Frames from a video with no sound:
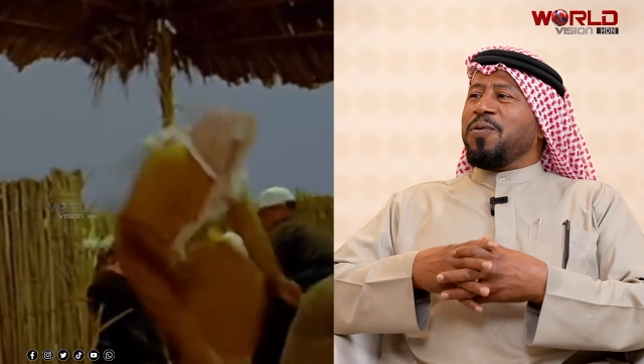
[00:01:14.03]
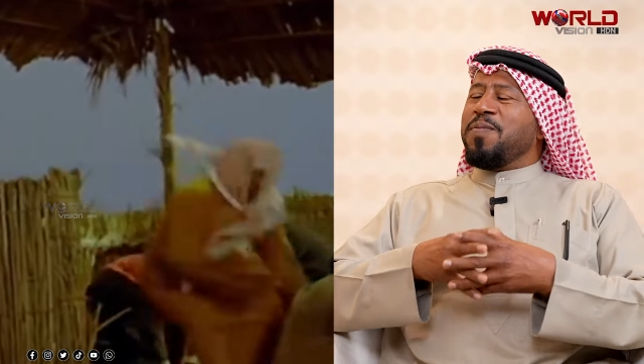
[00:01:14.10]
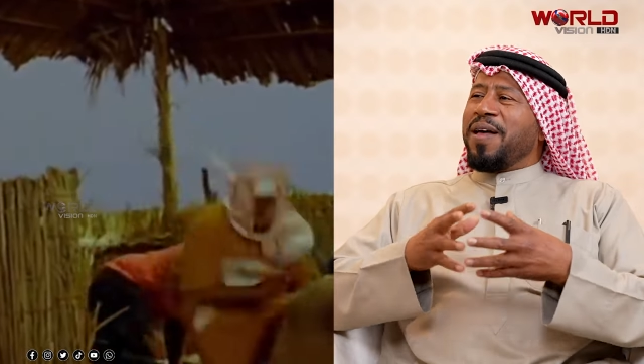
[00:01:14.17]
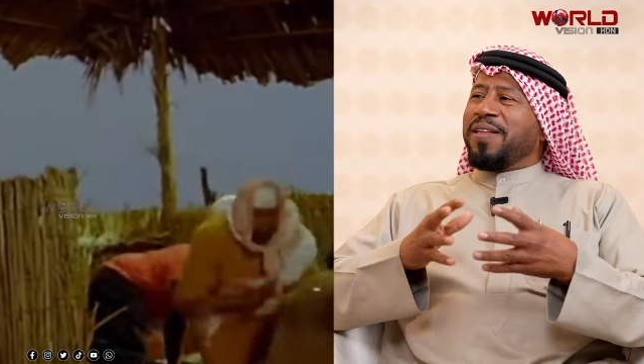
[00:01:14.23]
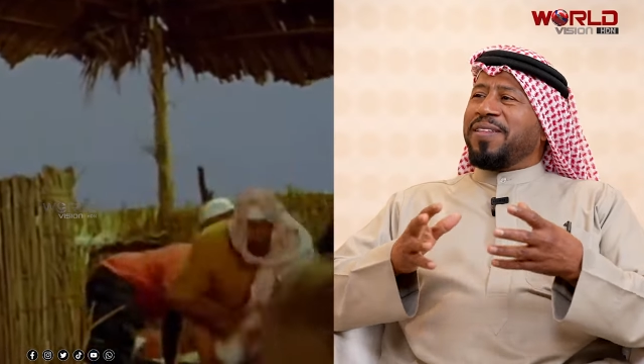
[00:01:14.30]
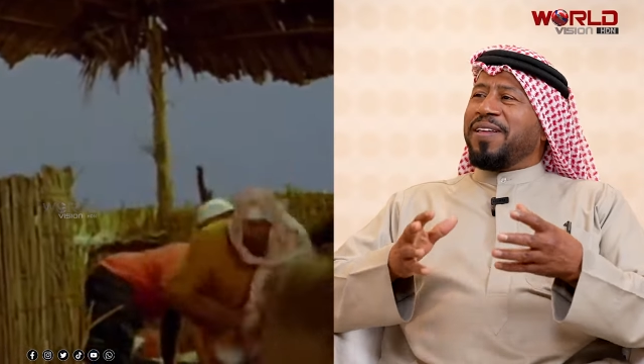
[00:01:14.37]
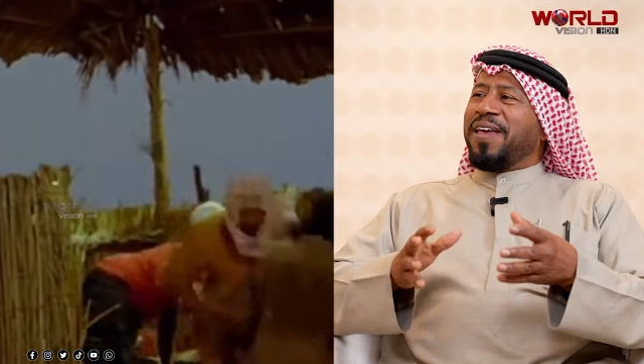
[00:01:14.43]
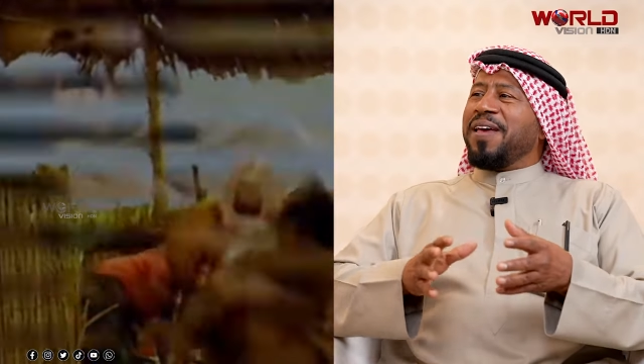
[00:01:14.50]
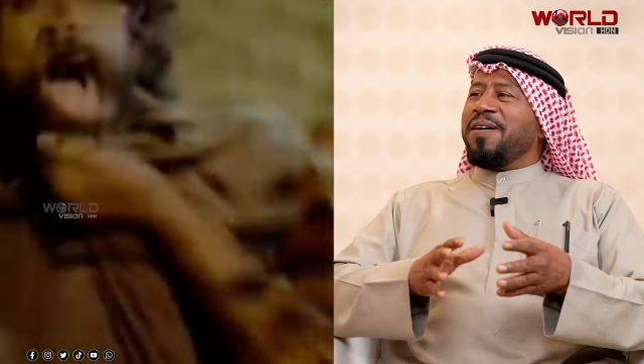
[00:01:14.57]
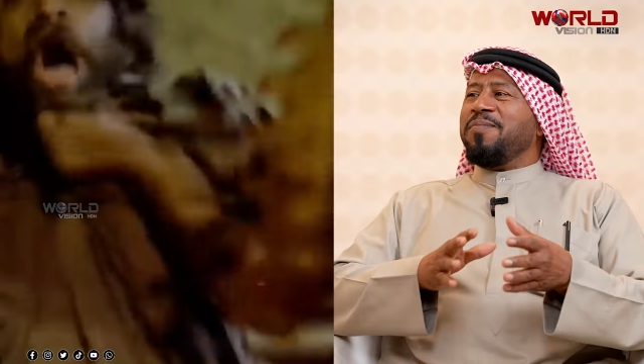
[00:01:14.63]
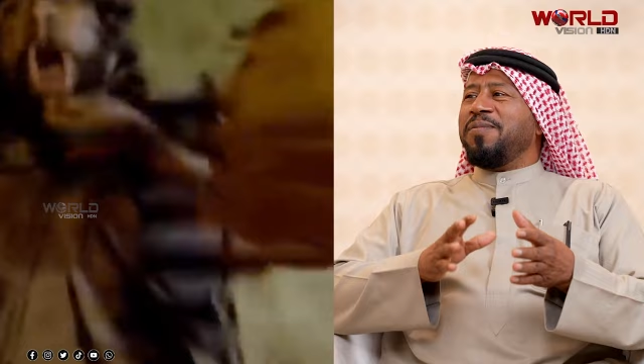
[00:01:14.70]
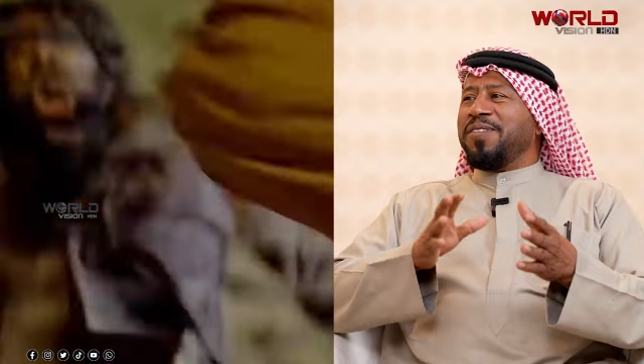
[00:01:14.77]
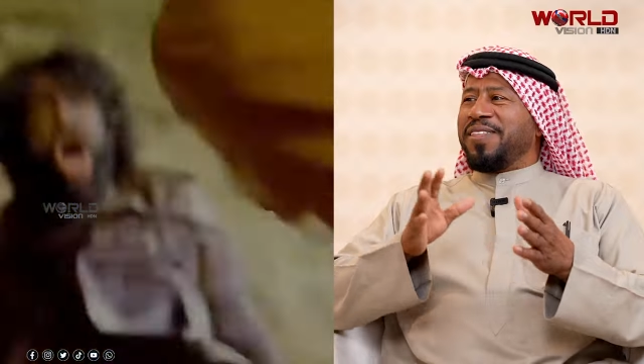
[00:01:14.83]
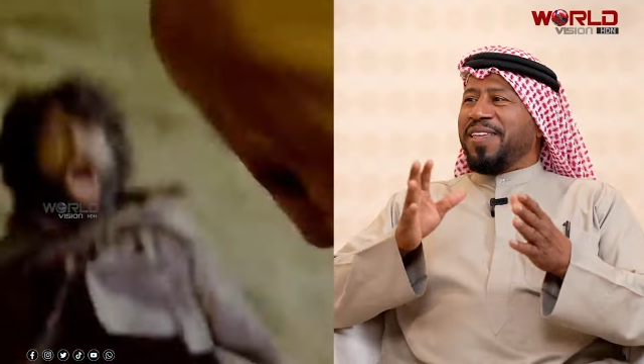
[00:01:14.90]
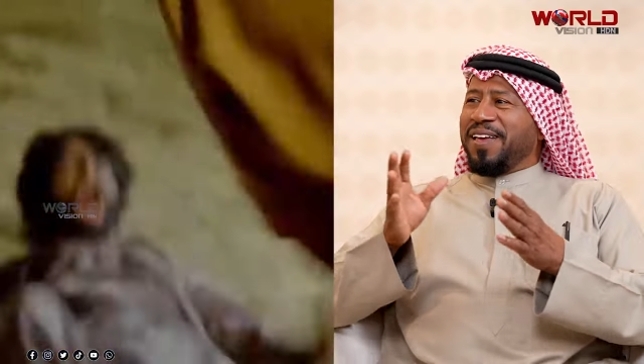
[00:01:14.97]
But I am
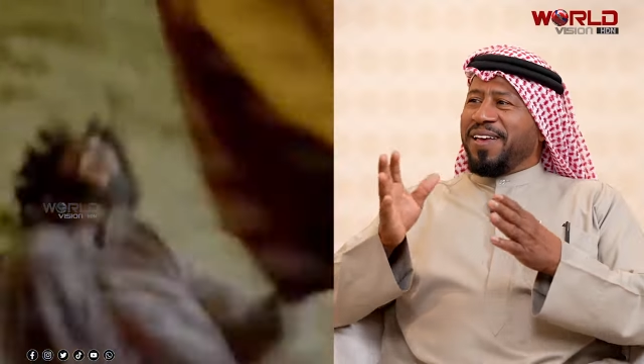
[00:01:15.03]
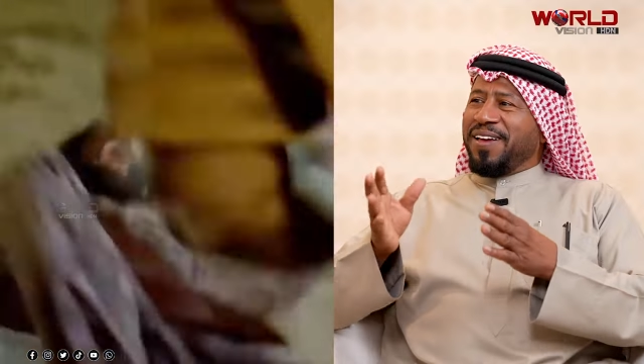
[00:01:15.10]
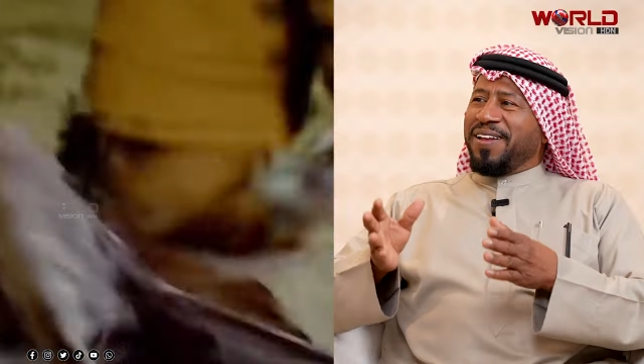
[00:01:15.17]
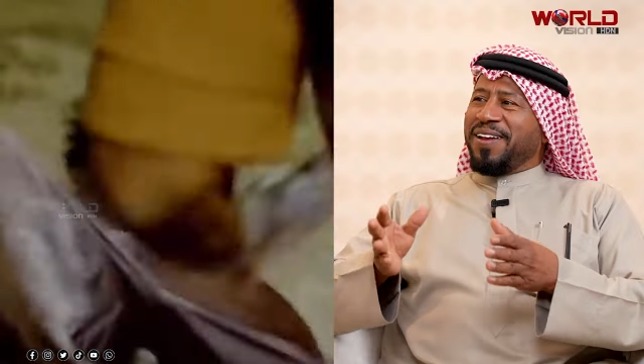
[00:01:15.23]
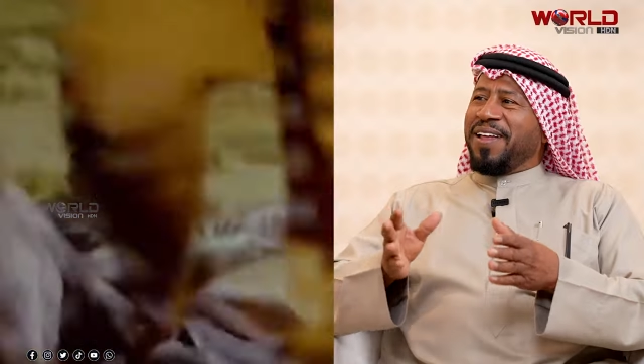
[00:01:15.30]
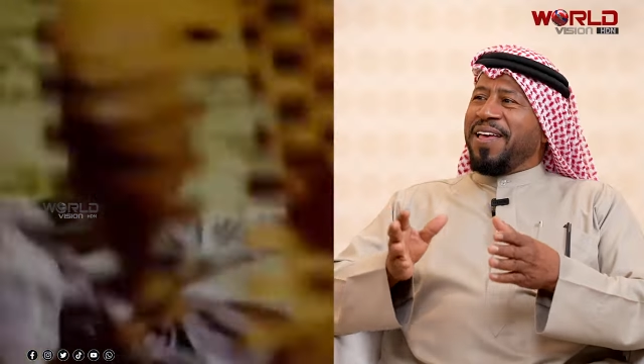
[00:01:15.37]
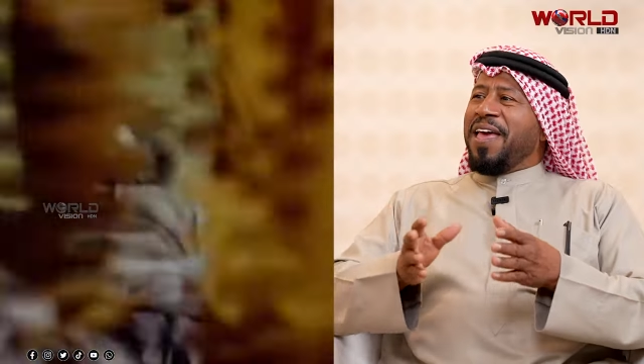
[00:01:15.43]
not take her.